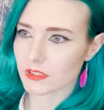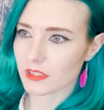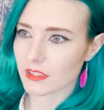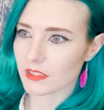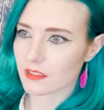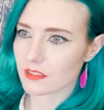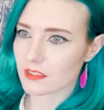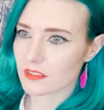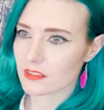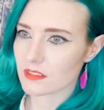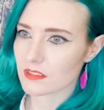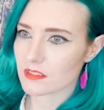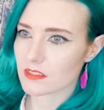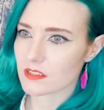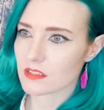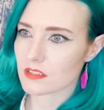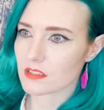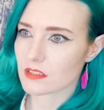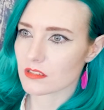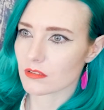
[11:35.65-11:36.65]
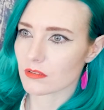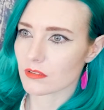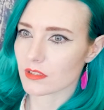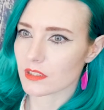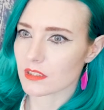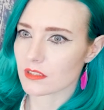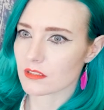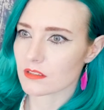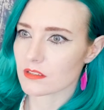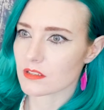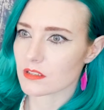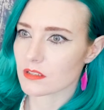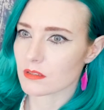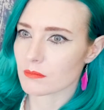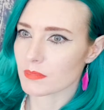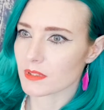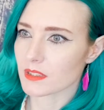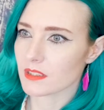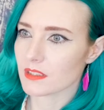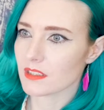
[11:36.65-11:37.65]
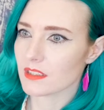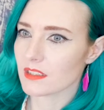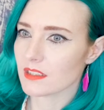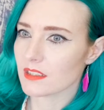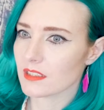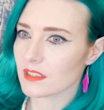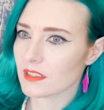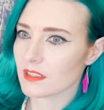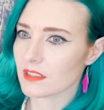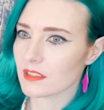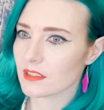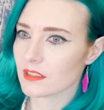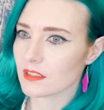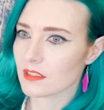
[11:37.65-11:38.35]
And it's going to be,